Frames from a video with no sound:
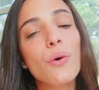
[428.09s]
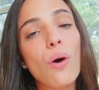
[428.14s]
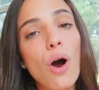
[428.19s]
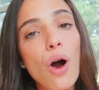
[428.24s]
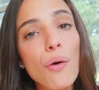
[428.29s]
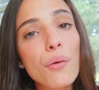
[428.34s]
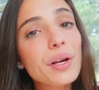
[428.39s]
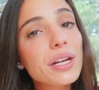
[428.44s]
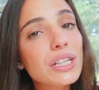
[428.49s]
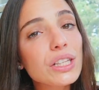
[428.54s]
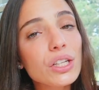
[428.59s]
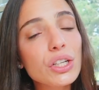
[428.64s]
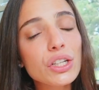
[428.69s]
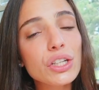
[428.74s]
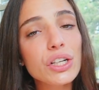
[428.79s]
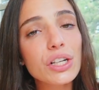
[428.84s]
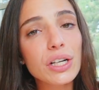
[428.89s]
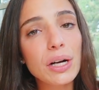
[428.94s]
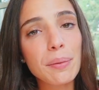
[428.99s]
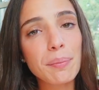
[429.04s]
already look
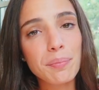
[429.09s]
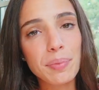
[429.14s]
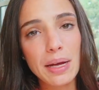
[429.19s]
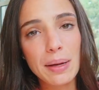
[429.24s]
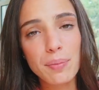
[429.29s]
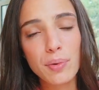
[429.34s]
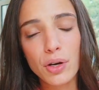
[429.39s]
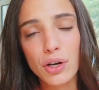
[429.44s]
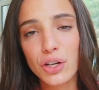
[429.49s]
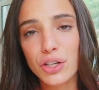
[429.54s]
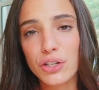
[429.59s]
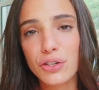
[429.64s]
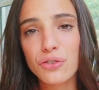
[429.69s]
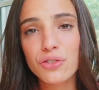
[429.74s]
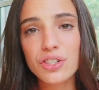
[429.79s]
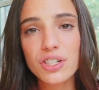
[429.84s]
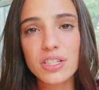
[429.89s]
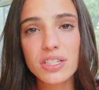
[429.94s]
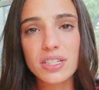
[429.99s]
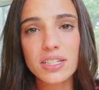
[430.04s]
good on paper,
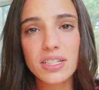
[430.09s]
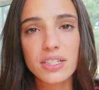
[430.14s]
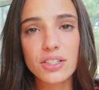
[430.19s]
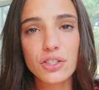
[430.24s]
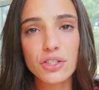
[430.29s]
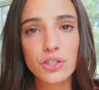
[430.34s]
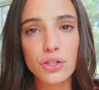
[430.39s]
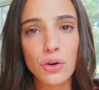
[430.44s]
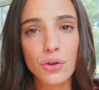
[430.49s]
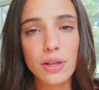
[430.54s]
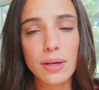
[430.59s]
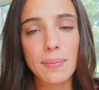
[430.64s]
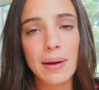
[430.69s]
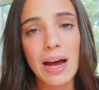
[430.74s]
you just need to show them